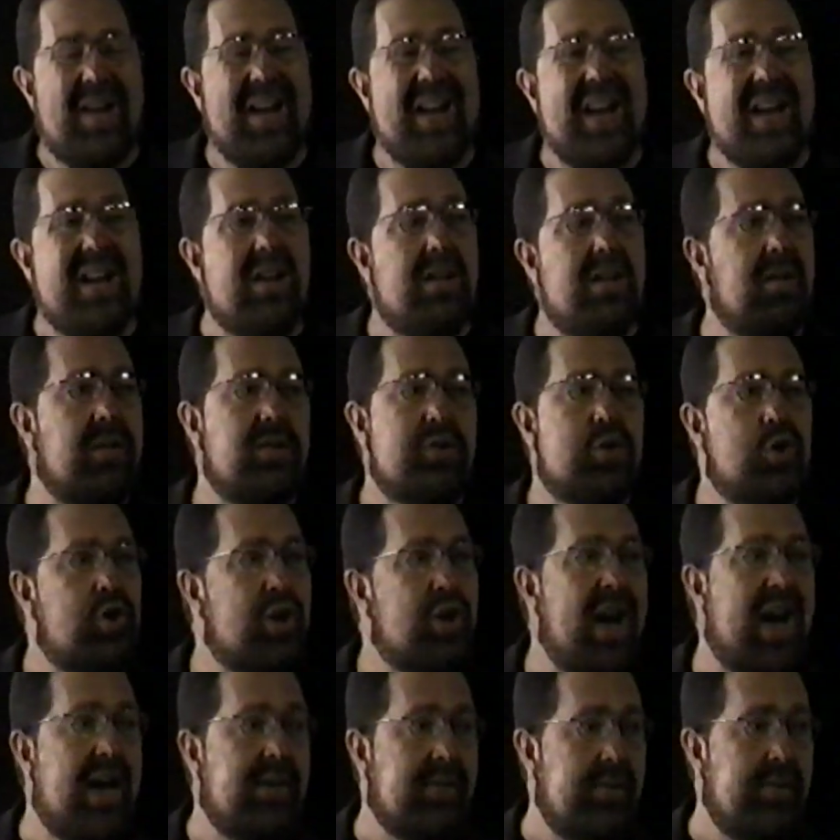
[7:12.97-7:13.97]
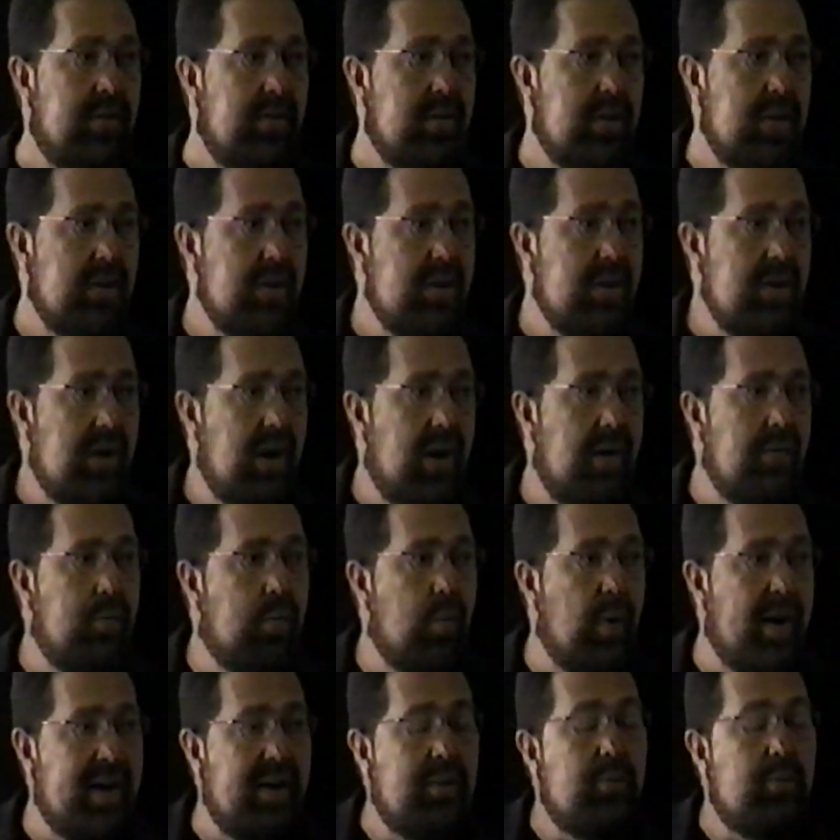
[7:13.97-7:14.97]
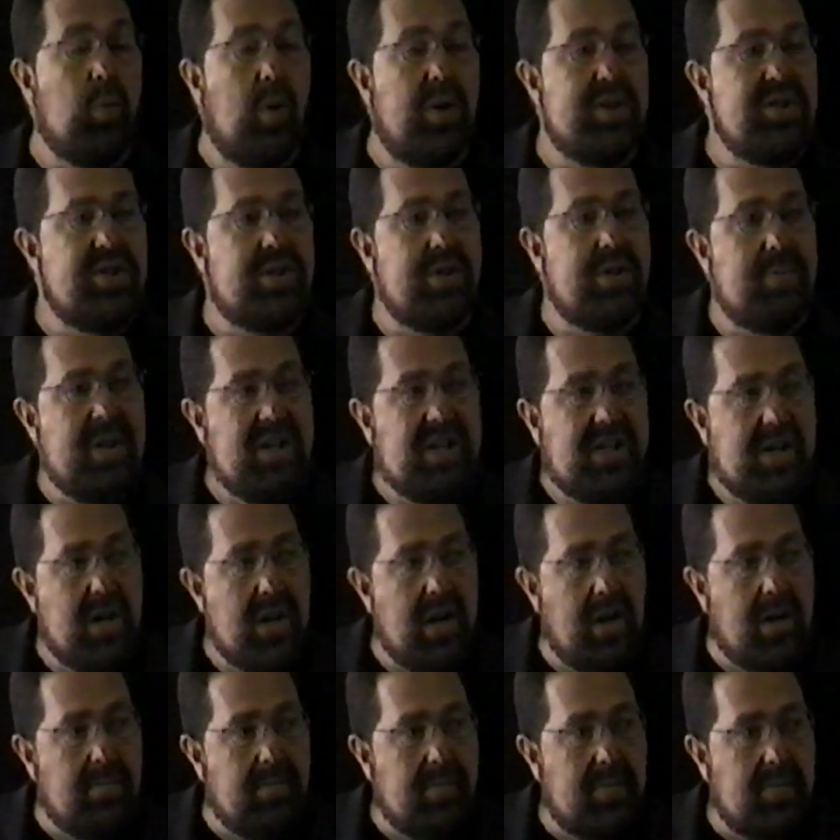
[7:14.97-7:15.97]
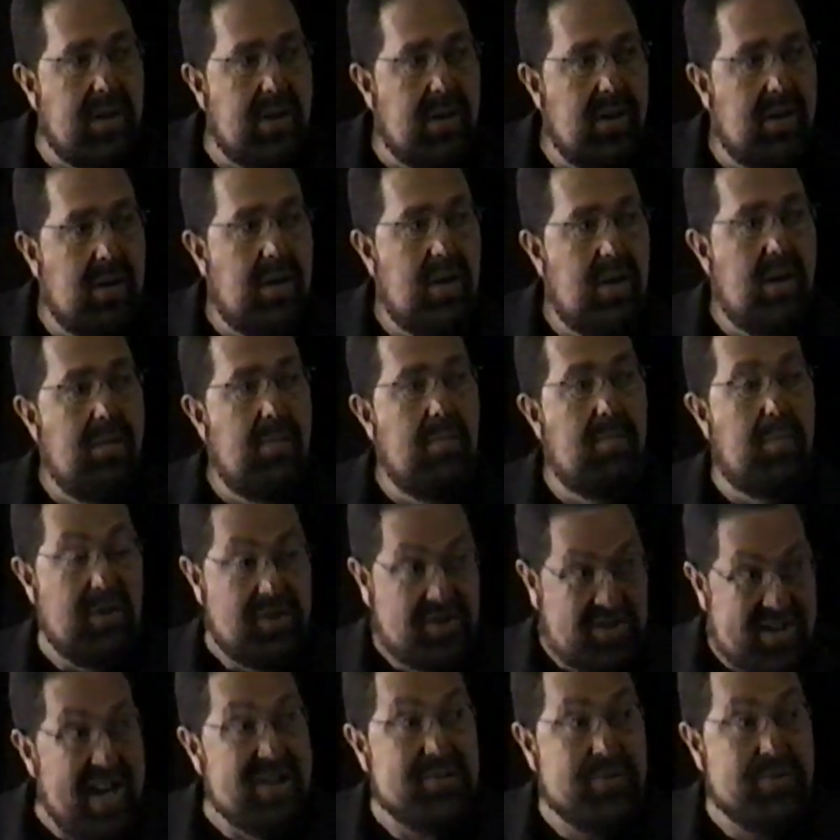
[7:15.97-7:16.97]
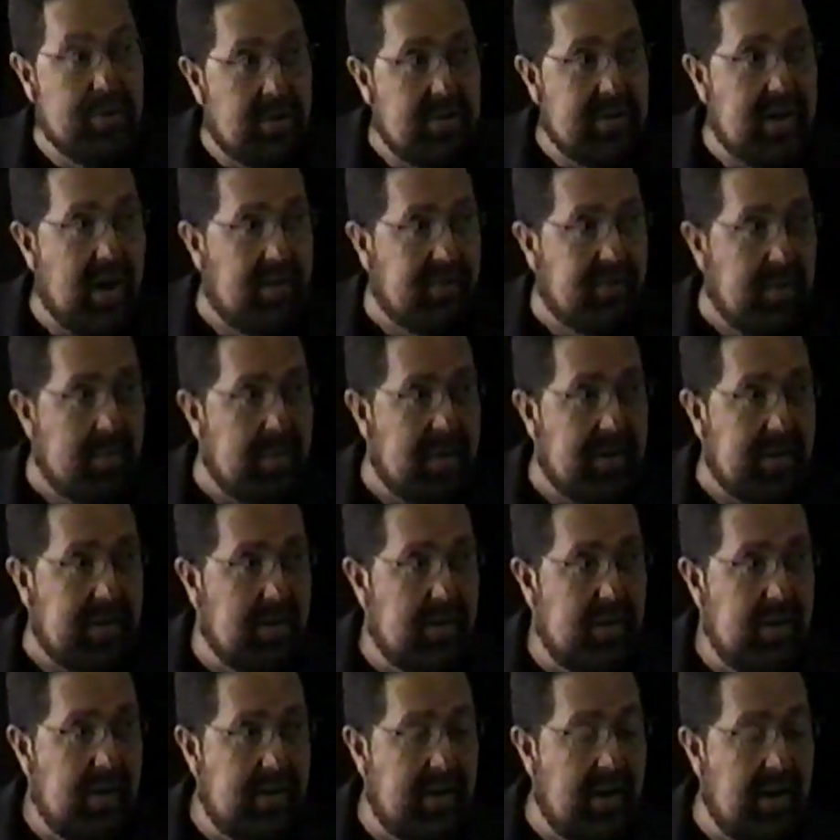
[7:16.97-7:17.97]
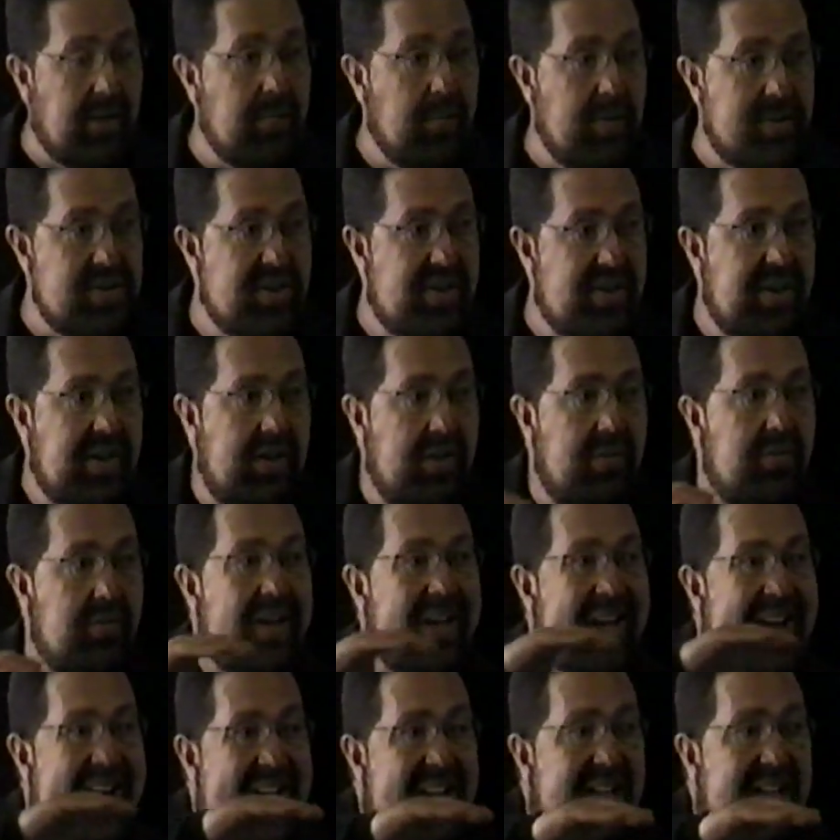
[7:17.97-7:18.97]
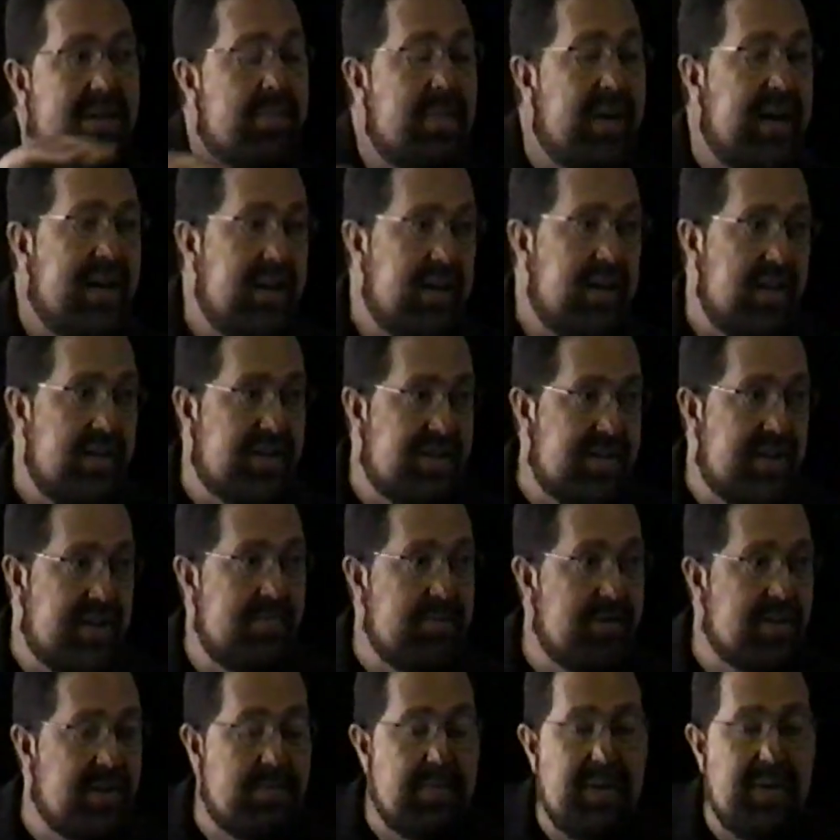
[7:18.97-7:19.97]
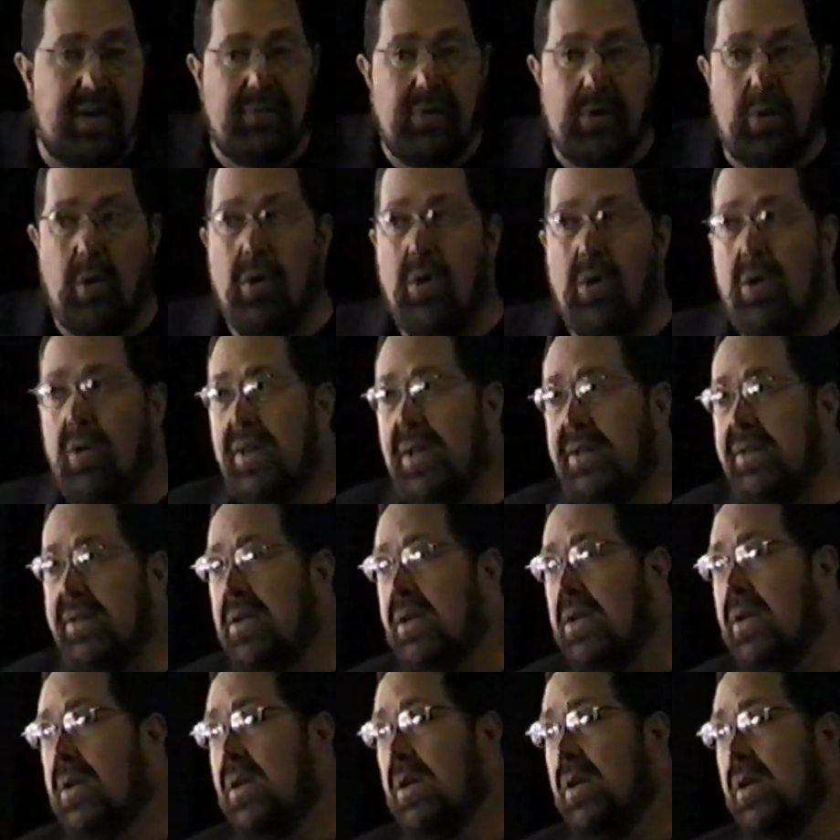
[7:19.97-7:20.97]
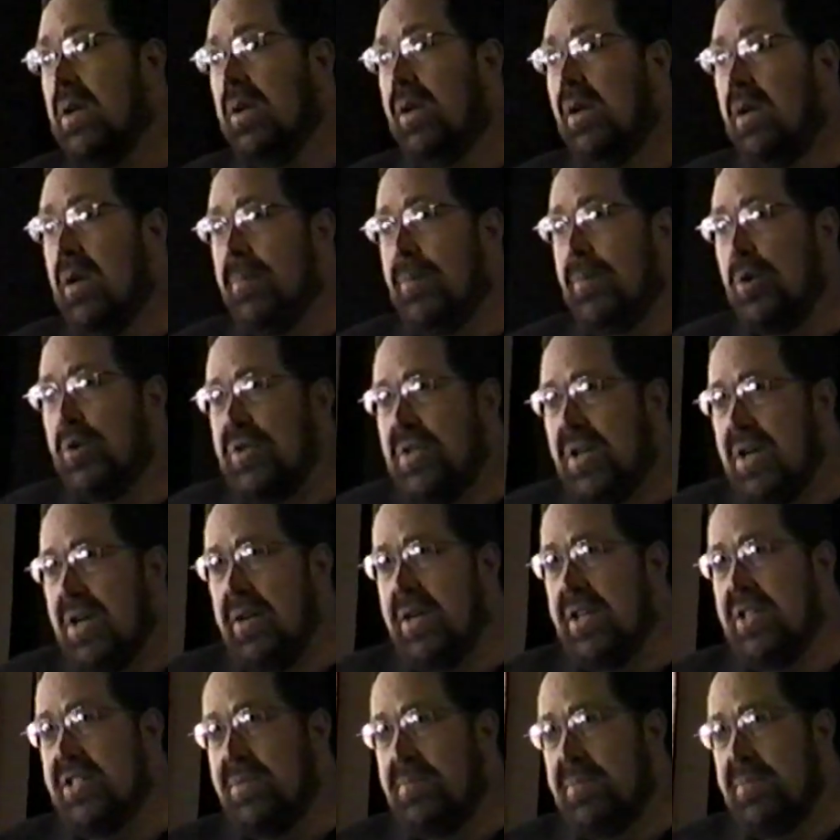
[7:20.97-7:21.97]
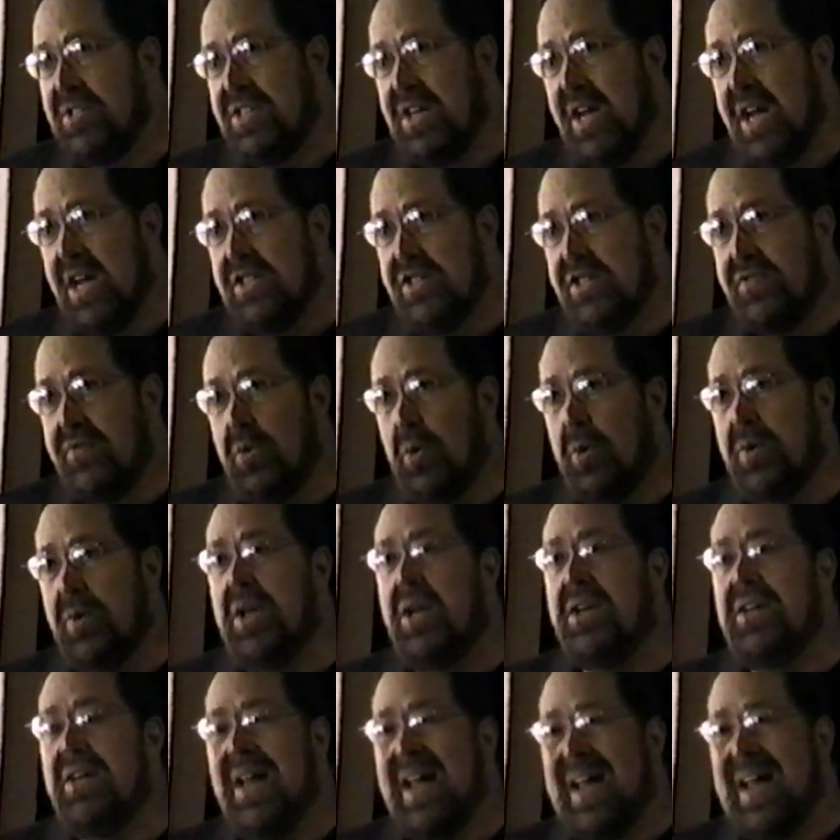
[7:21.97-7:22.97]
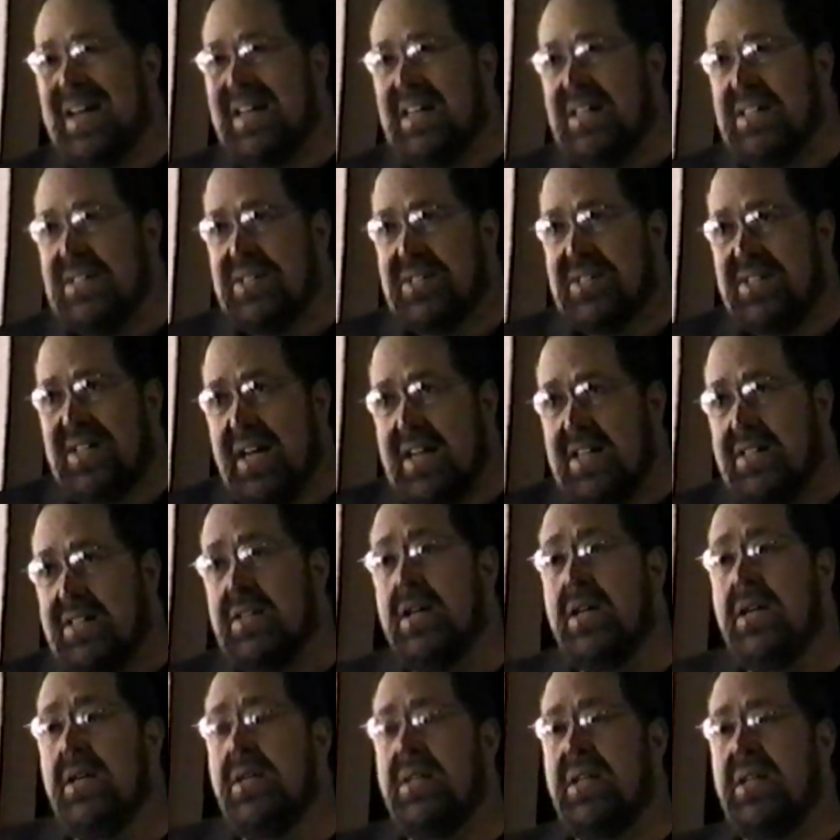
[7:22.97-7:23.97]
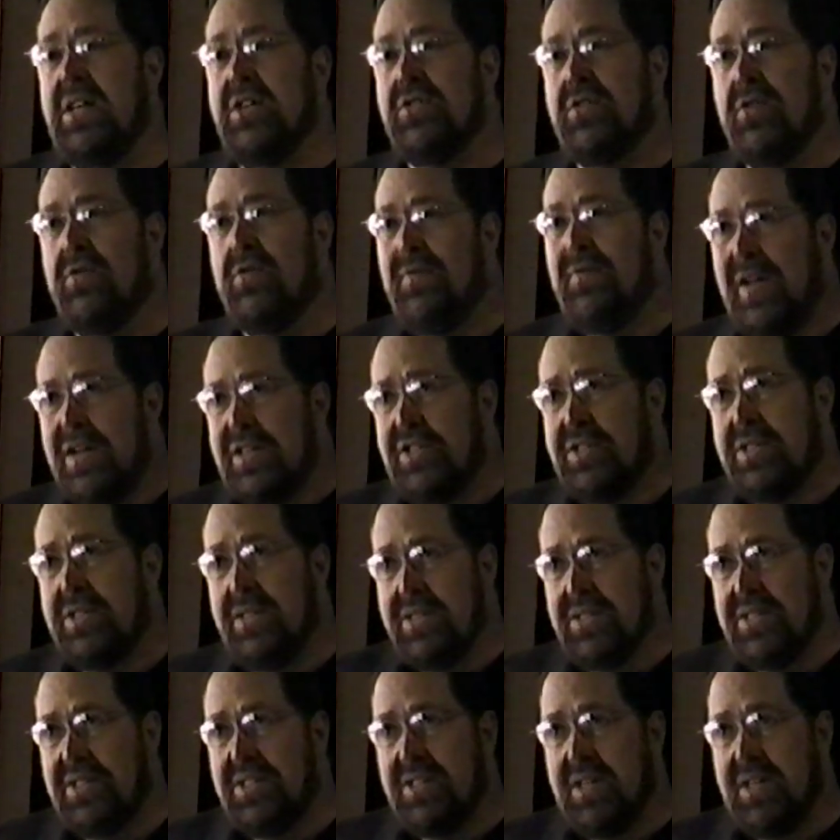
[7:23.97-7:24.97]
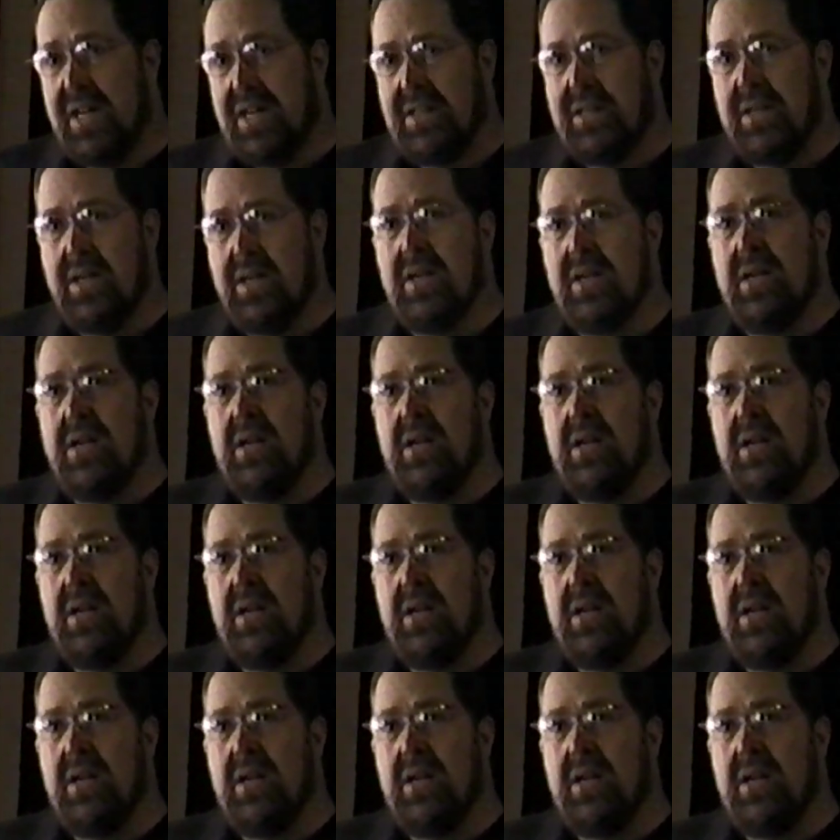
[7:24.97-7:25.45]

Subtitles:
pale shadow of what it was to become, but central government. In other words, the enemy, it seems to me, of all that libertarianism stands for, the nanny state, the interventionist state,